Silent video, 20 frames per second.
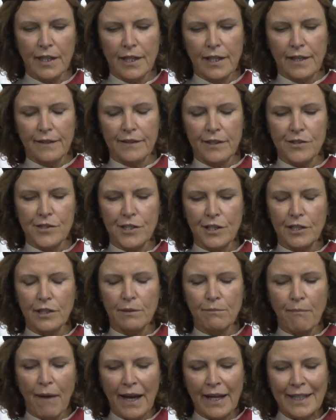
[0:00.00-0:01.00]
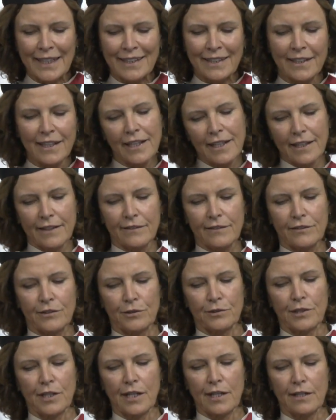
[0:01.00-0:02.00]
that she could mine its
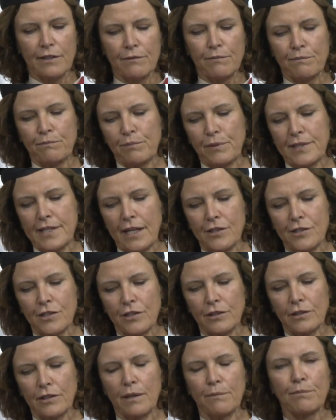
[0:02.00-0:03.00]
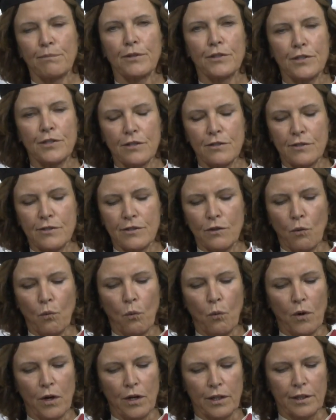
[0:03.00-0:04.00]
creative potential and produce
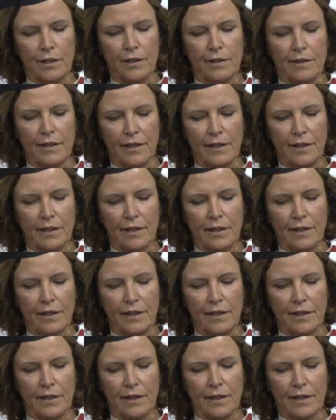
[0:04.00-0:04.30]
work